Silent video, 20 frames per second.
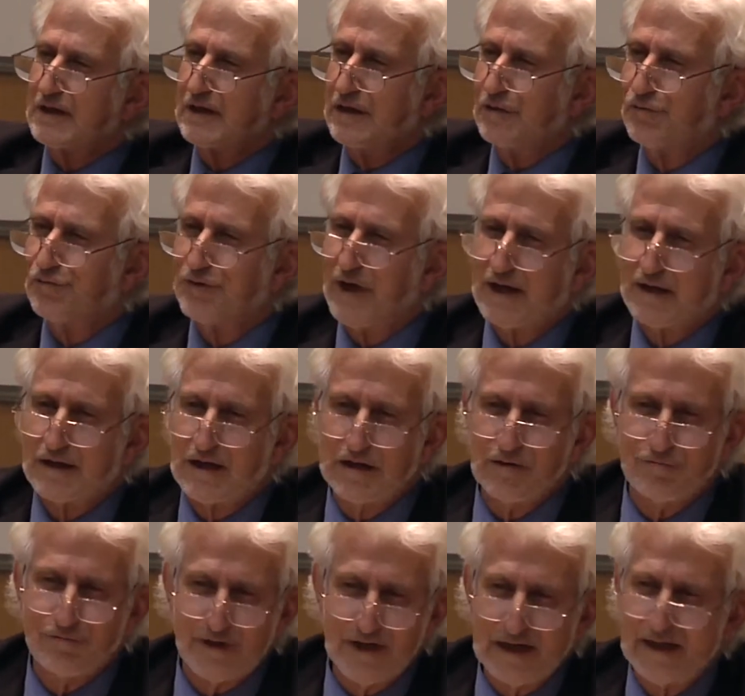
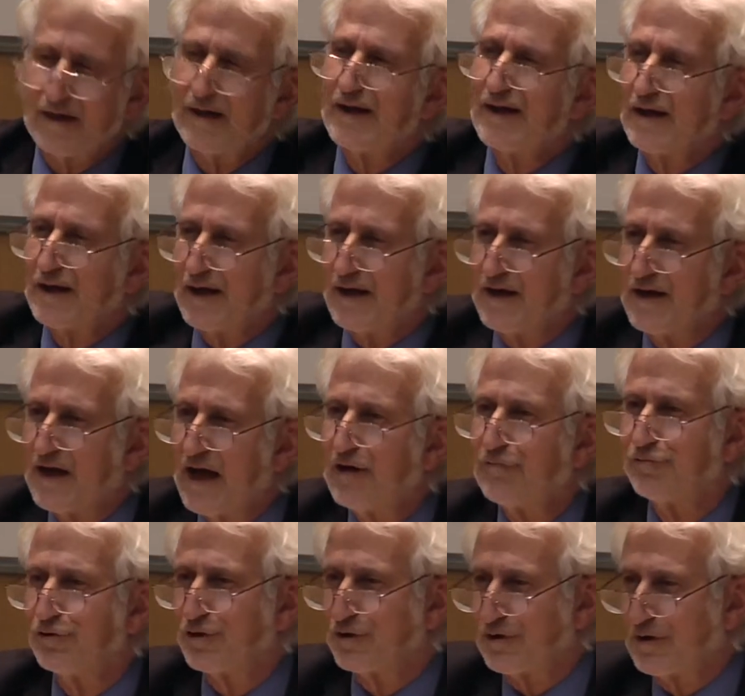effectively
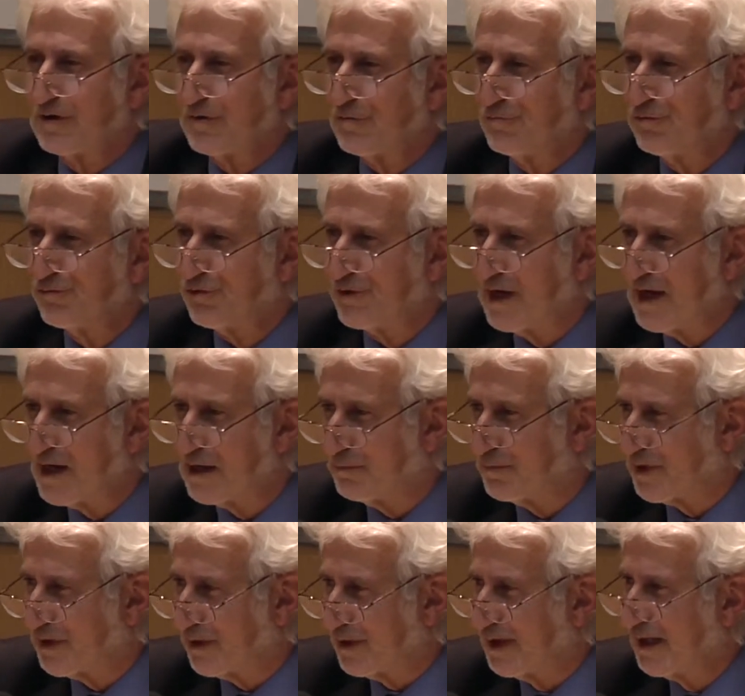never failed
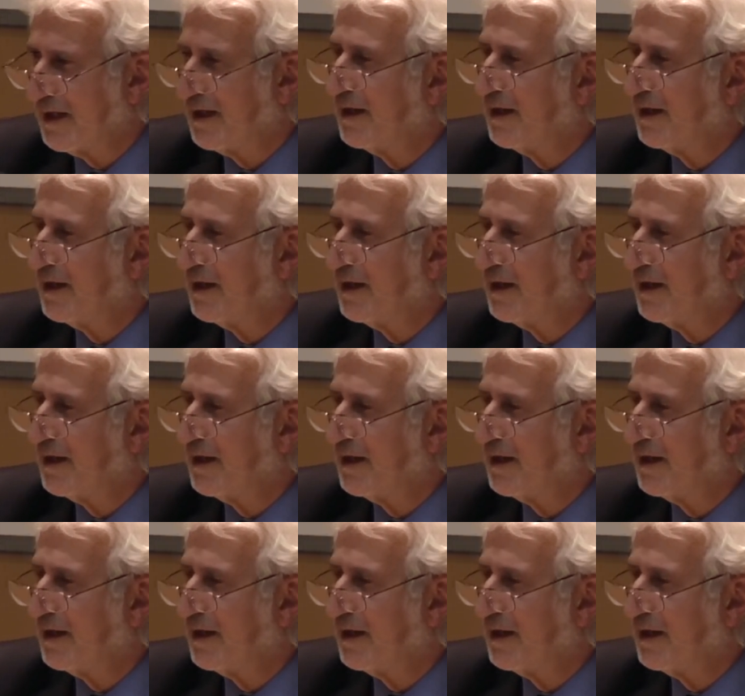me.